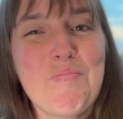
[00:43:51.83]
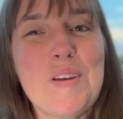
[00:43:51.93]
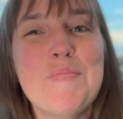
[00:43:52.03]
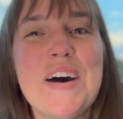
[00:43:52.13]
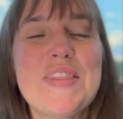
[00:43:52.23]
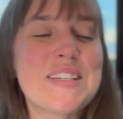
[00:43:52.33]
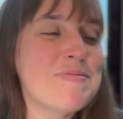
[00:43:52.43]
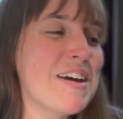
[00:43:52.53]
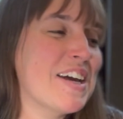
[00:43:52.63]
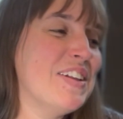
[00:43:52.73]
But this
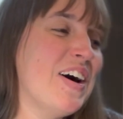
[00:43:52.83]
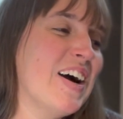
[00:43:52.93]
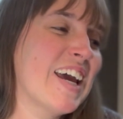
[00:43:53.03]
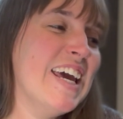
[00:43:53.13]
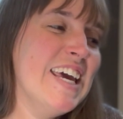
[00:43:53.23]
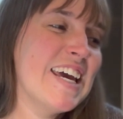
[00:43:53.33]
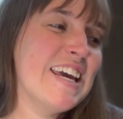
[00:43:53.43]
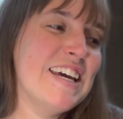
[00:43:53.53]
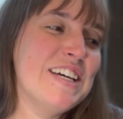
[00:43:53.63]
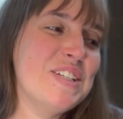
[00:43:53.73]
make along
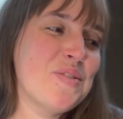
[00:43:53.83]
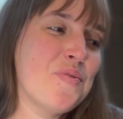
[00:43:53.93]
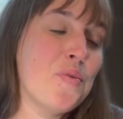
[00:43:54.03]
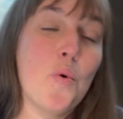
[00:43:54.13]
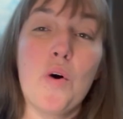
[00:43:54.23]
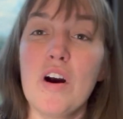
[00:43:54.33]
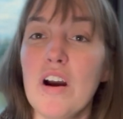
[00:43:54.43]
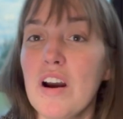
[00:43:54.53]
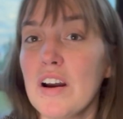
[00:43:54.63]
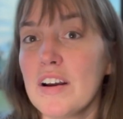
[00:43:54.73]
is
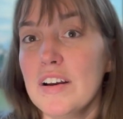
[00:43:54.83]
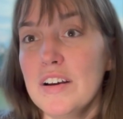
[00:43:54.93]
for